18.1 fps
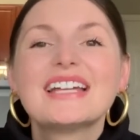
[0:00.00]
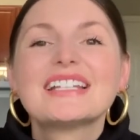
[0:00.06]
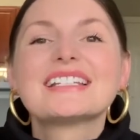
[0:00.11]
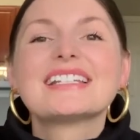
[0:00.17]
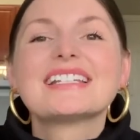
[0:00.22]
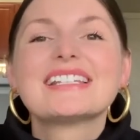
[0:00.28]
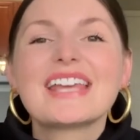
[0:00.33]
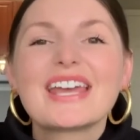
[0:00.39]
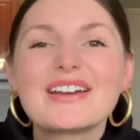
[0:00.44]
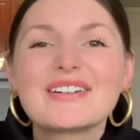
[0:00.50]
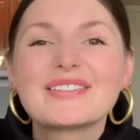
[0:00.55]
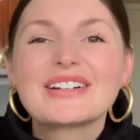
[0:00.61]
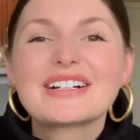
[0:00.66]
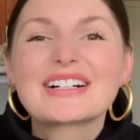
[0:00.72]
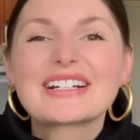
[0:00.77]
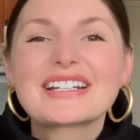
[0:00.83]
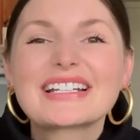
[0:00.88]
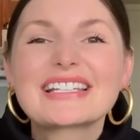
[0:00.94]
today we
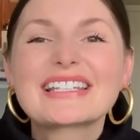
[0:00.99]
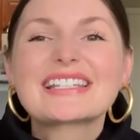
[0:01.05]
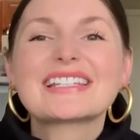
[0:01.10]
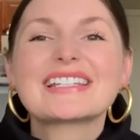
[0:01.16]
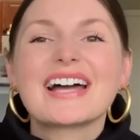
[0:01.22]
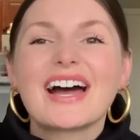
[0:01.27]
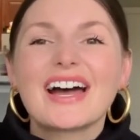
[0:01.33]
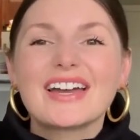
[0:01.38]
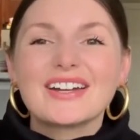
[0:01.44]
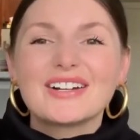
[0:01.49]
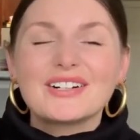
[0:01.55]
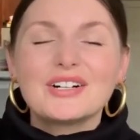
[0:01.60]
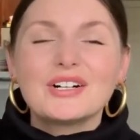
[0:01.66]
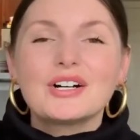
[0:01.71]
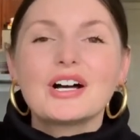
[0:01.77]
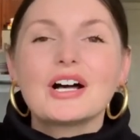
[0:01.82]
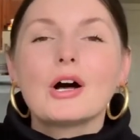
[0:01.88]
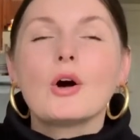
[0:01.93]
are gonna
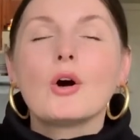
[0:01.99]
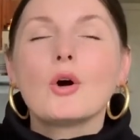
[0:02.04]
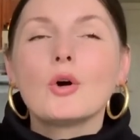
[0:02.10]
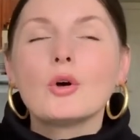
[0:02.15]
style